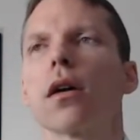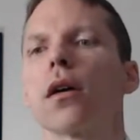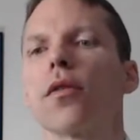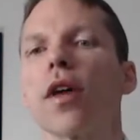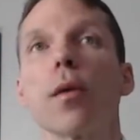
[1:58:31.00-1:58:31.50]

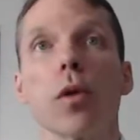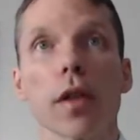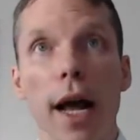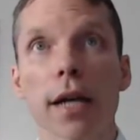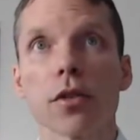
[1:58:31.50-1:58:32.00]
they will
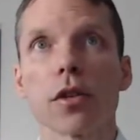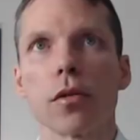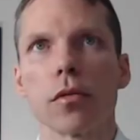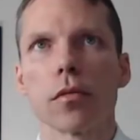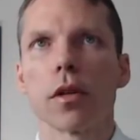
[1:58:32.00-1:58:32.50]
ask you,
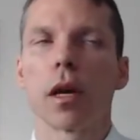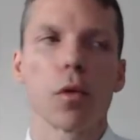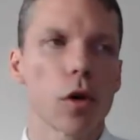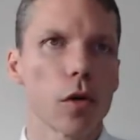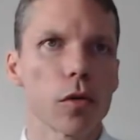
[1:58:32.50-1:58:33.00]
and they will
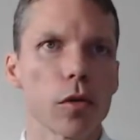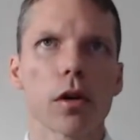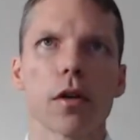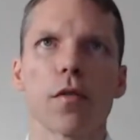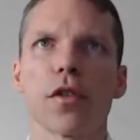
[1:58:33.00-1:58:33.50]
go look
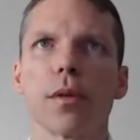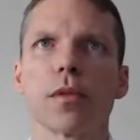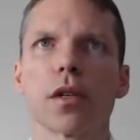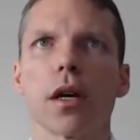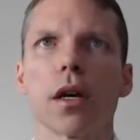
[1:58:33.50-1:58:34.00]
for
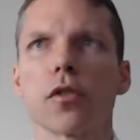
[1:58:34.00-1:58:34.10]
themselves.